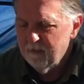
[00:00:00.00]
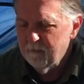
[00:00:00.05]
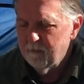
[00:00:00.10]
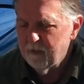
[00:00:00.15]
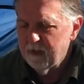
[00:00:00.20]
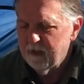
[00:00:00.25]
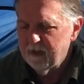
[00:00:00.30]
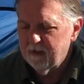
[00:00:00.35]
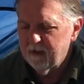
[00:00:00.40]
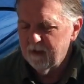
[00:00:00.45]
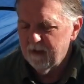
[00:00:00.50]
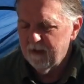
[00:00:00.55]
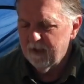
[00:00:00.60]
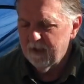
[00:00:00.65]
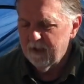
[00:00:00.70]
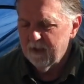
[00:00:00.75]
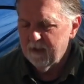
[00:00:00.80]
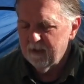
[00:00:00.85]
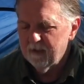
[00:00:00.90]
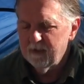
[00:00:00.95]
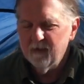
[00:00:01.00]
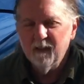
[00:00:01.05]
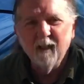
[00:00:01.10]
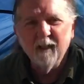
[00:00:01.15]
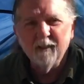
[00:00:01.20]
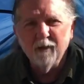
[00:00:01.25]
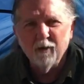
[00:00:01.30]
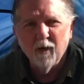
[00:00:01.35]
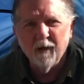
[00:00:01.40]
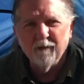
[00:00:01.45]
But I
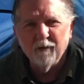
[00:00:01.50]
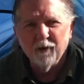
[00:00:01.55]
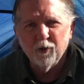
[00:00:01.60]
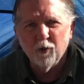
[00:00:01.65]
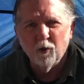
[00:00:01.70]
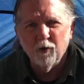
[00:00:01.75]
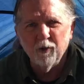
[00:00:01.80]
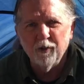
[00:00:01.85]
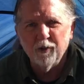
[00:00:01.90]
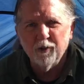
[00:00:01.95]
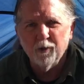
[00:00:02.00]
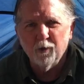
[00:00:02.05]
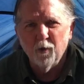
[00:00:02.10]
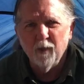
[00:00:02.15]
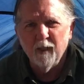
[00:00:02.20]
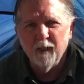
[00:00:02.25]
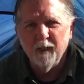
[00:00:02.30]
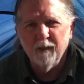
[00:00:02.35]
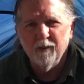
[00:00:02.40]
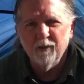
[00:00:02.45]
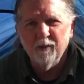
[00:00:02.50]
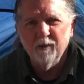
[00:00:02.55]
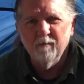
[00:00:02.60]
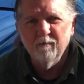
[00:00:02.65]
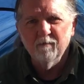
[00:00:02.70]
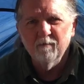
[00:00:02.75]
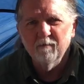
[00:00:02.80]
do have a Sawyer squeeze.